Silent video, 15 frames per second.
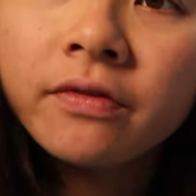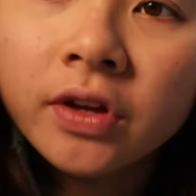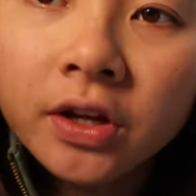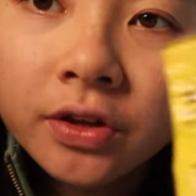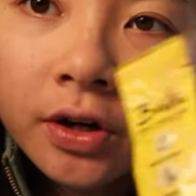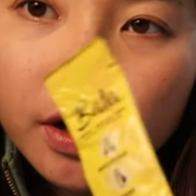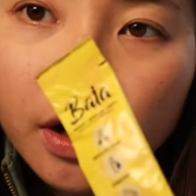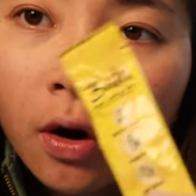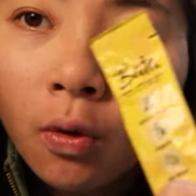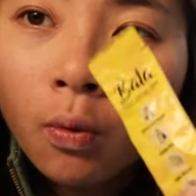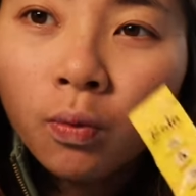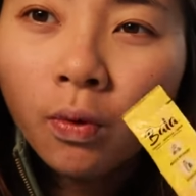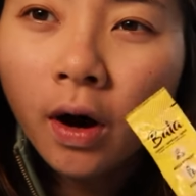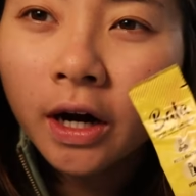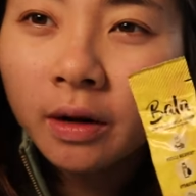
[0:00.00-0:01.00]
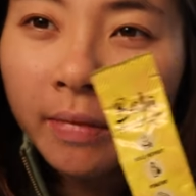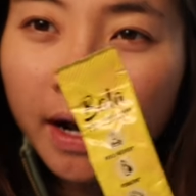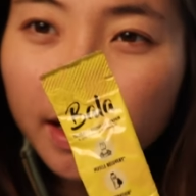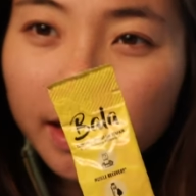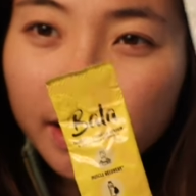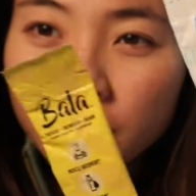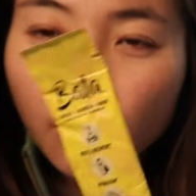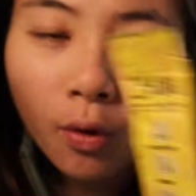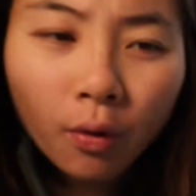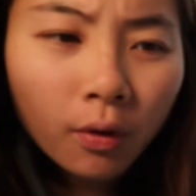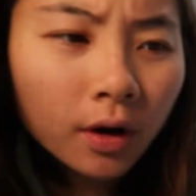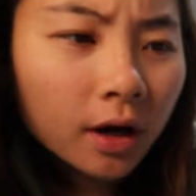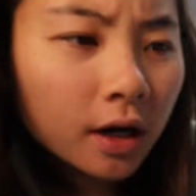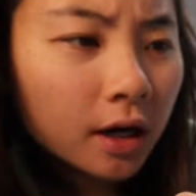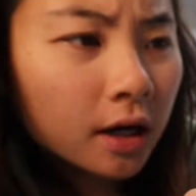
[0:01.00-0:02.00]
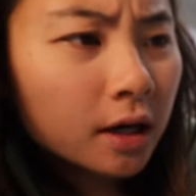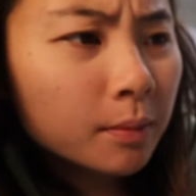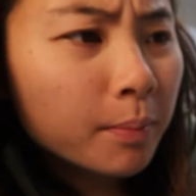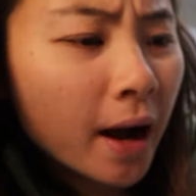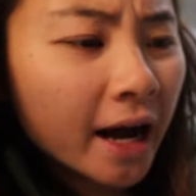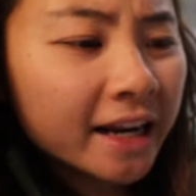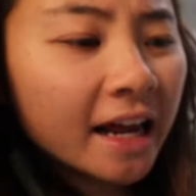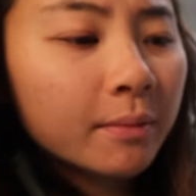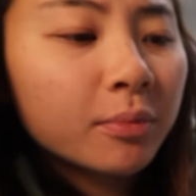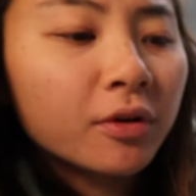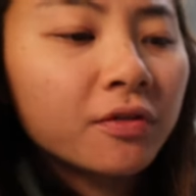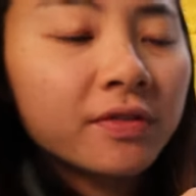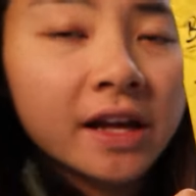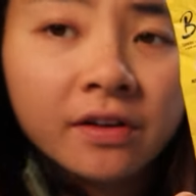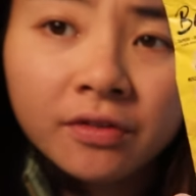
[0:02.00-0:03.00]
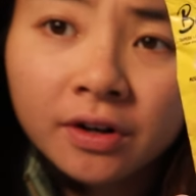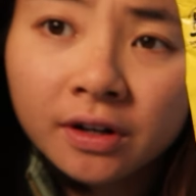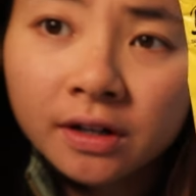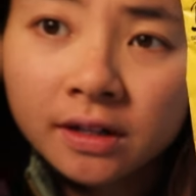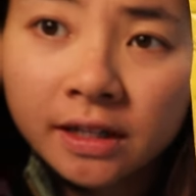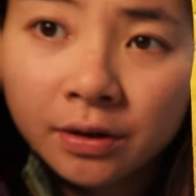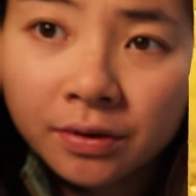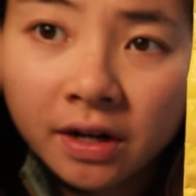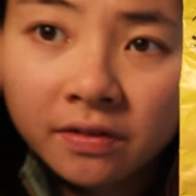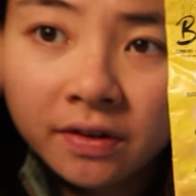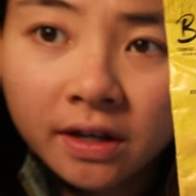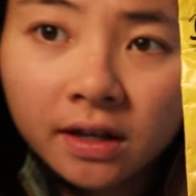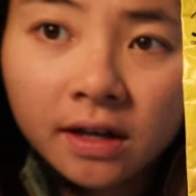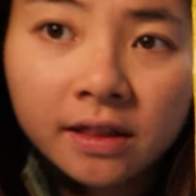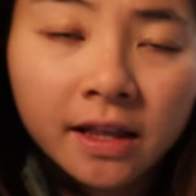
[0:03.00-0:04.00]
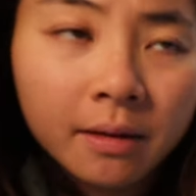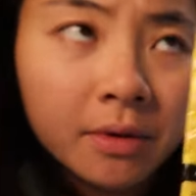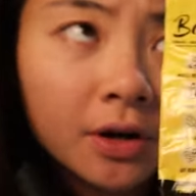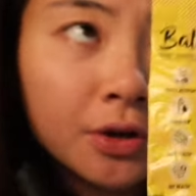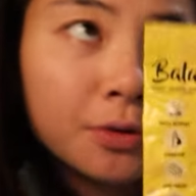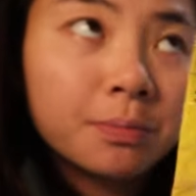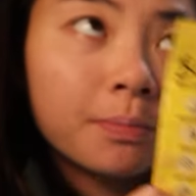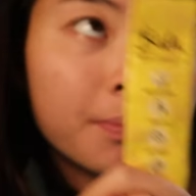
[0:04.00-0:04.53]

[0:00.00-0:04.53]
have either watermelon or pineapple flavored liquid IV. I think I'm gonna do